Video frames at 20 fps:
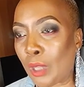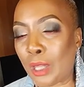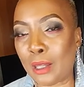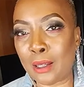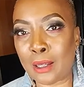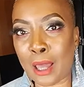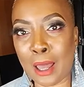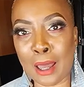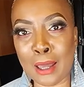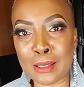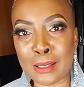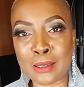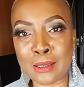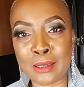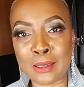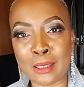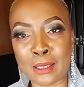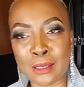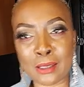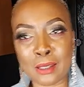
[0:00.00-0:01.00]
guys,
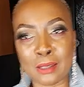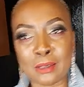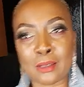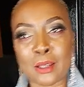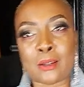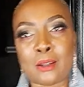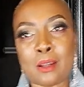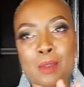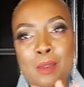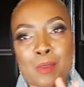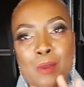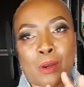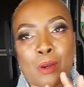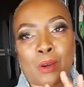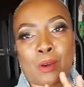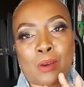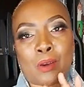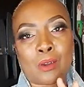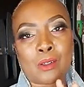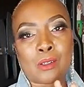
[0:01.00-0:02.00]
this is
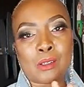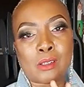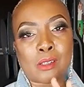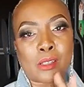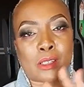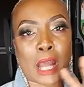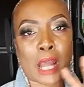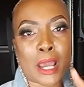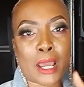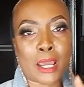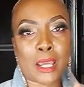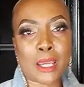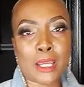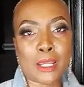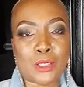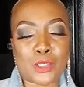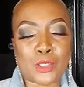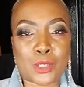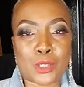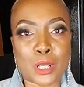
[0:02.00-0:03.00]
another
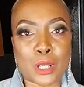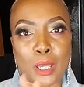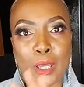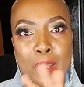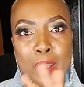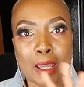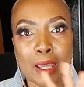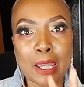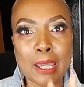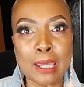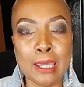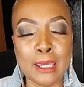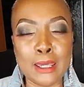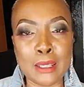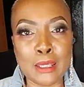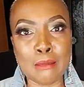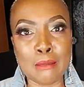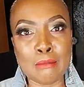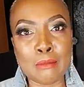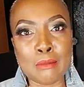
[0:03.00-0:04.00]
stage
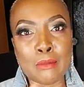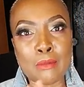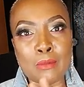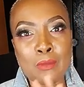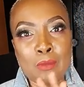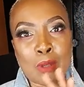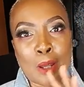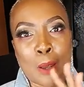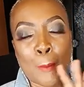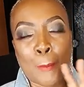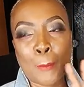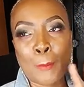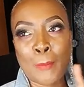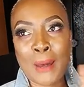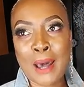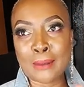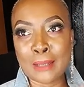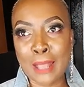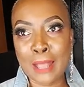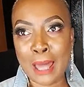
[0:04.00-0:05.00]
in
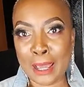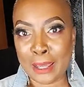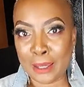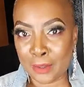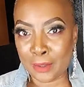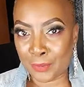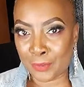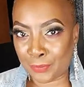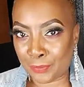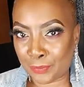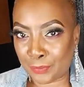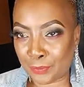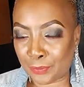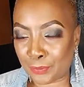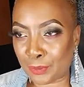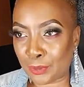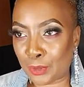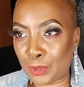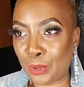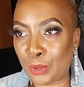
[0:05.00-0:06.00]
my life,
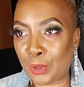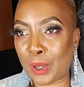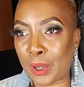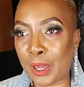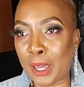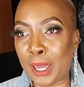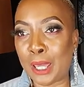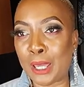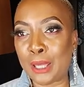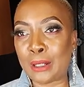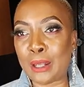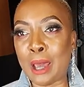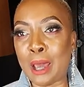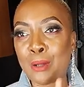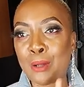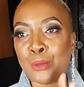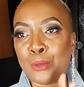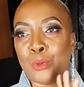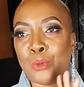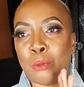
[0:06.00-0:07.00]
okay? And I
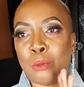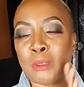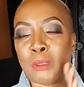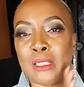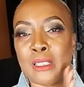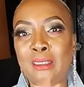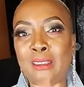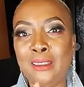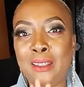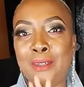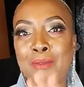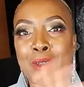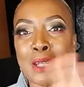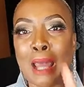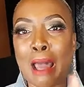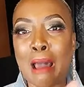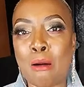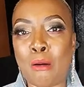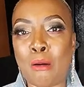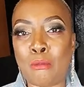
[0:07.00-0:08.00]
don't normally live it
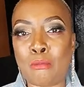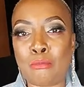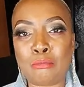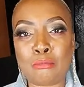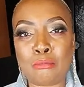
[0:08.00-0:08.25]
out.